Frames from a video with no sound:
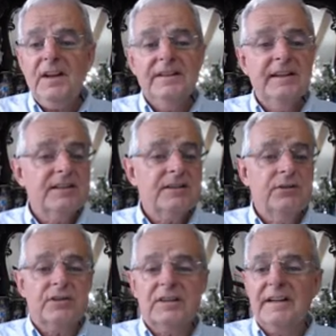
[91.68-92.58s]
This
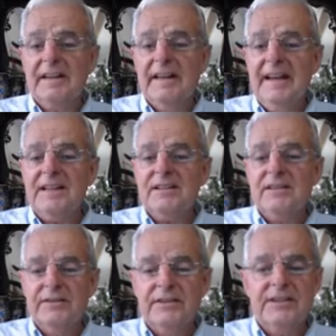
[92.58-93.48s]
looked like an
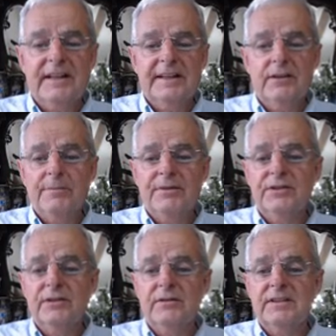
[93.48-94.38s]
excellent selling
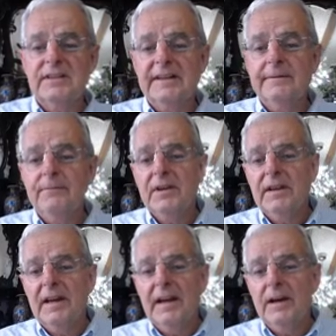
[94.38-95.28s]
opportunity.
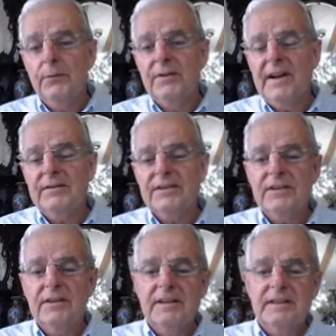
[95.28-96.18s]
We're
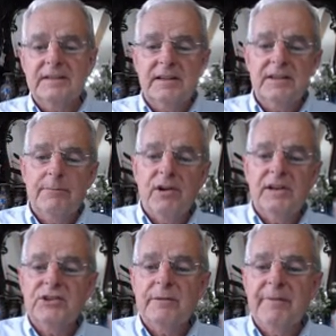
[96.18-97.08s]
outside the
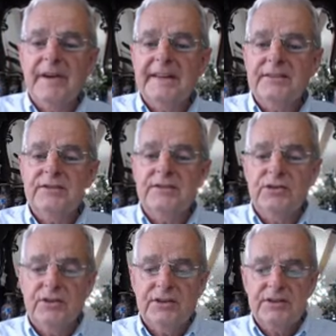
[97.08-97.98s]
Bollinger Bands
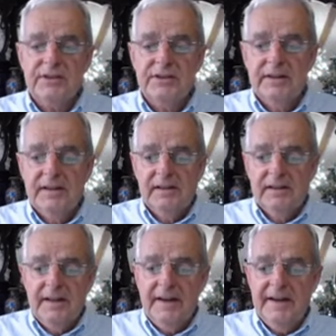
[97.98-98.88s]
just,
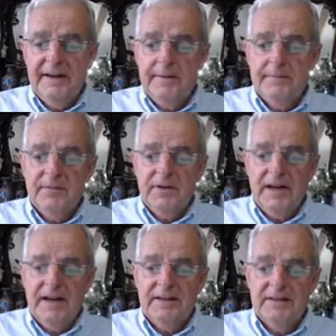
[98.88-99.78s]

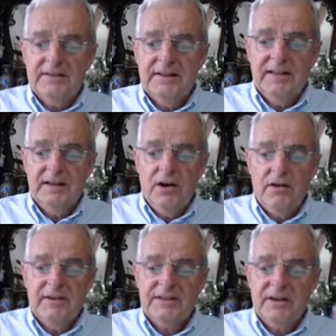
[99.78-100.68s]
and the
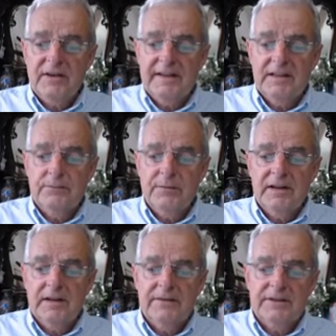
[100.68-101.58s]
RSI is well
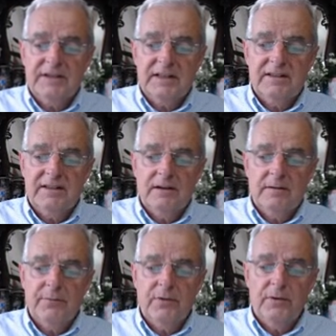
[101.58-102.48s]
over the
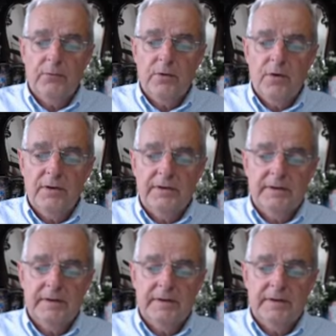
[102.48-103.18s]
69.1.